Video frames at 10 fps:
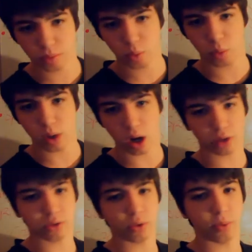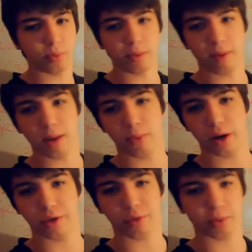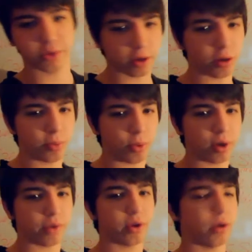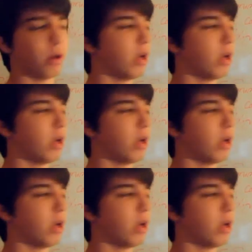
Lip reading: we ought to debate morality from a secular point of view.